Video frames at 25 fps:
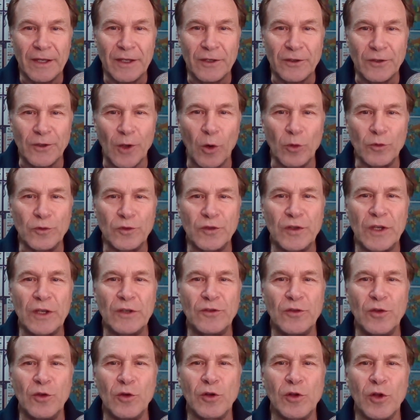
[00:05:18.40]
Don't sit
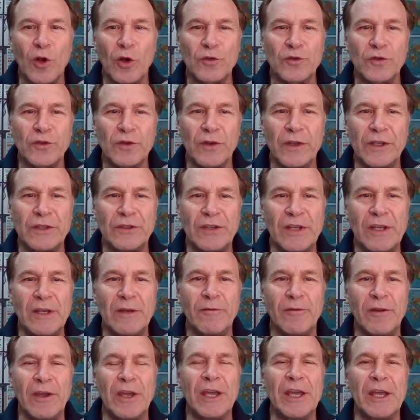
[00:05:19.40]
too close to the
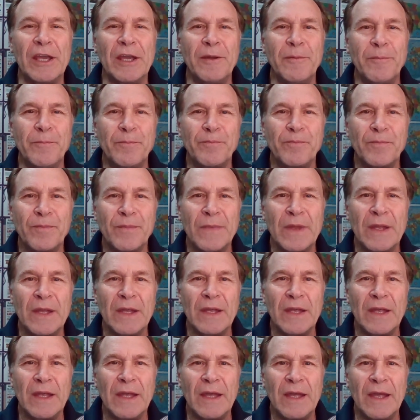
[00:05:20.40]
TV.
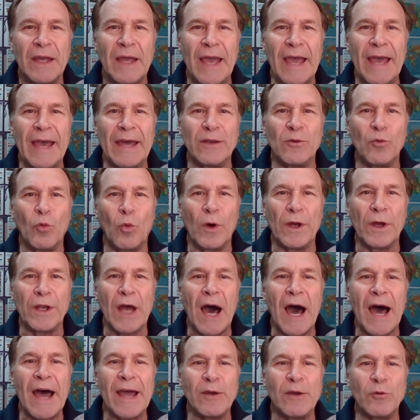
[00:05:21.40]
And when
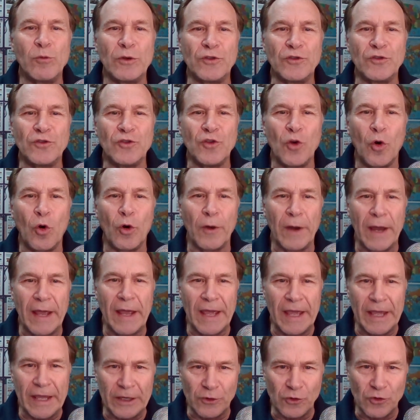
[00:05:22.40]
I was your
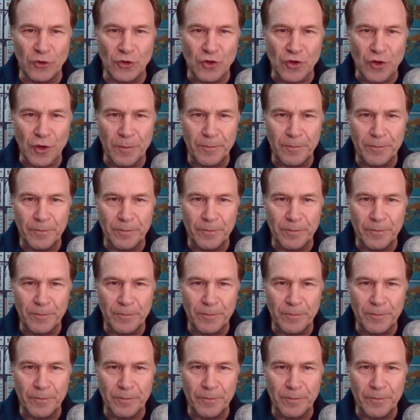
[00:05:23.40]
age,